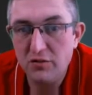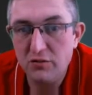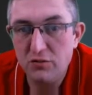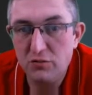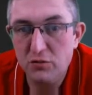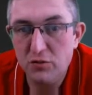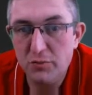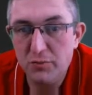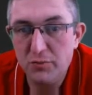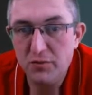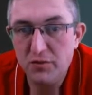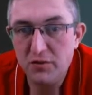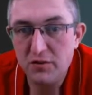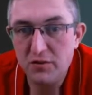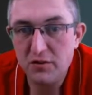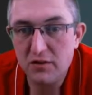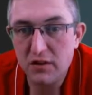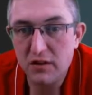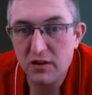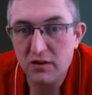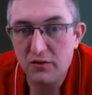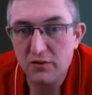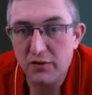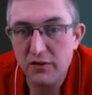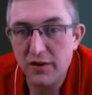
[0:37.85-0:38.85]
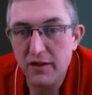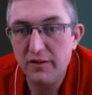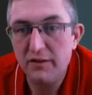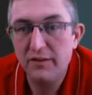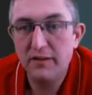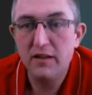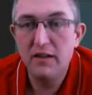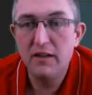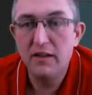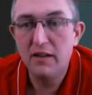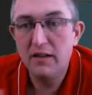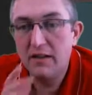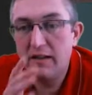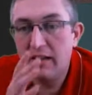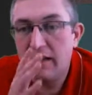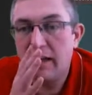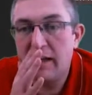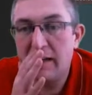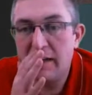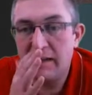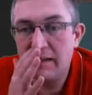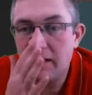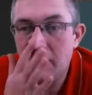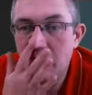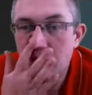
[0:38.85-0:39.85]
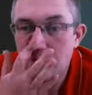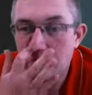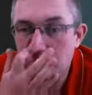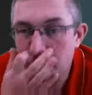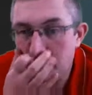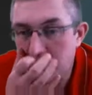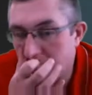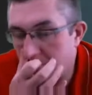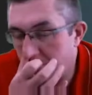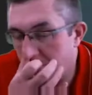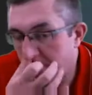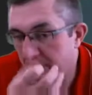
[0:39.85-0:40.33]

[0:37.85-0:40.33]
Whoops, get off there. And